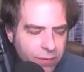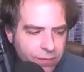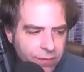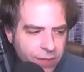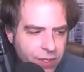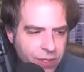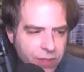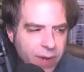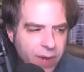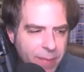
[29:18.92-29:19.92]
to
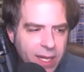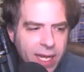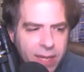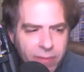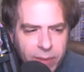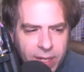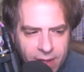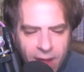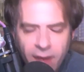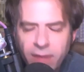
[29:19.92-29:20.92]
do, I mean, like, even when he
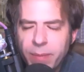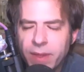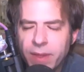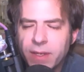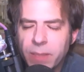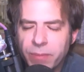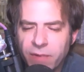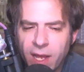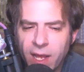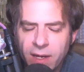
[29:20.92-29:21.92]
talks about the deep
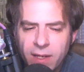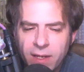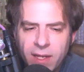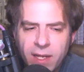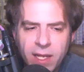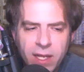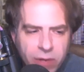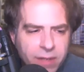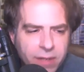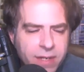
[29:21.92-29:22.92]
state, you
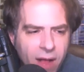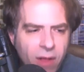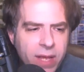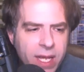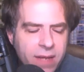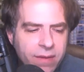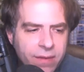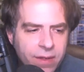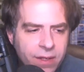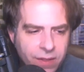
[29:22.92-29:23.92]
could tell he's
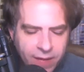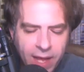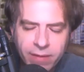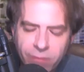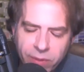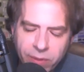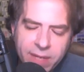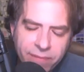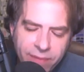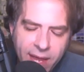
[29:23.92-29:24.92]
just has this really
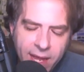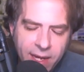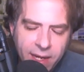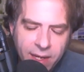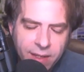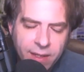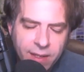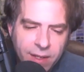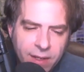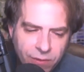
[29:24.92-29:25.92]
vague
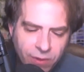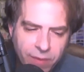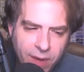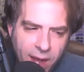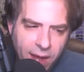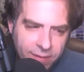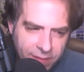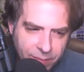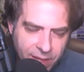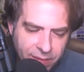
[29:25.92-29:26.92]
sort of
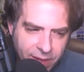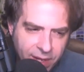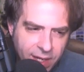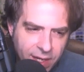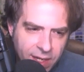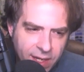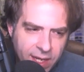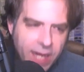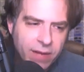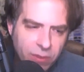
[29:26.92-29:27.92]
concept of it. And
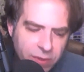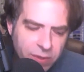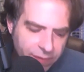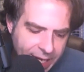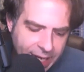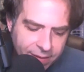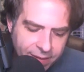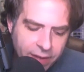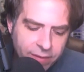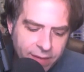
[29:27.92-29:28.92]
it's almost like, it
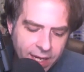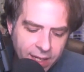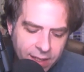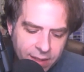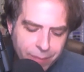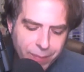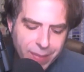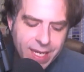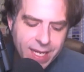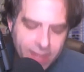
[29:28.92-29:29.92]
sounds like to
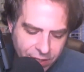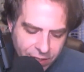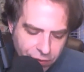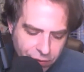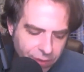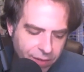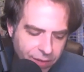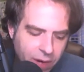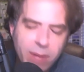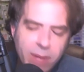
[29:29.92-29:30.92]
me that he's just sort of
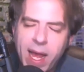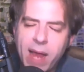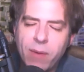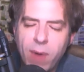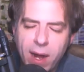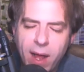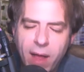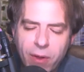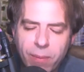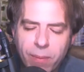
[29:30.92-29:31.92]
going by what
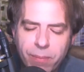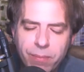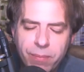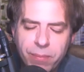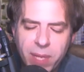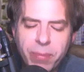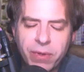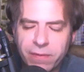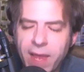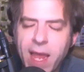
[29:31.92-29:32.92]
other people
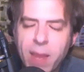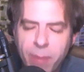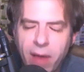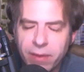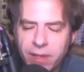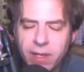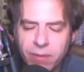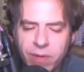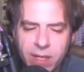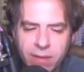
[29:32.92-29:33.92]
say about it that he
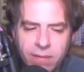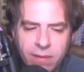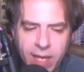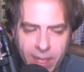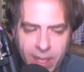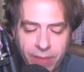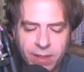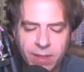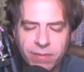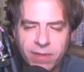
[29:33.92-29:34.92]
reads, like about the
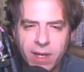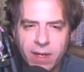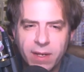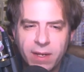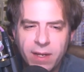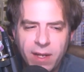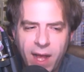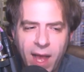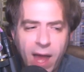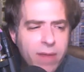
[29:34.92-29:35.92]
deep state.
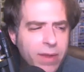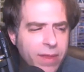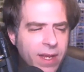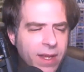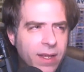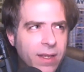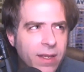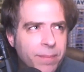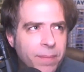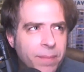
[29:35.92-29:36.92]
I don't even think,
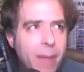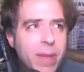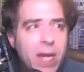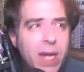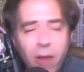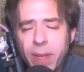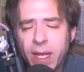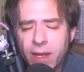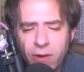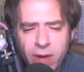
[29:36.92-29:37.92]
I mean, I would be
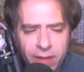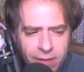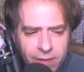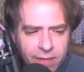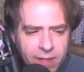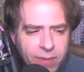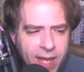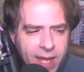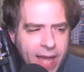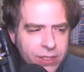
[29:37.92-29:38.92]
curious to see what he
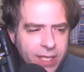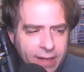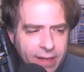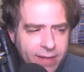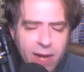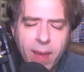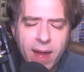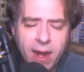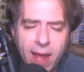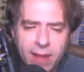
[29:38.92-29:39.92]
actually like said about it
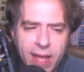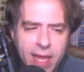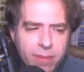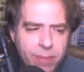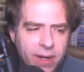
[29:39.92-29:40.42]
at length, but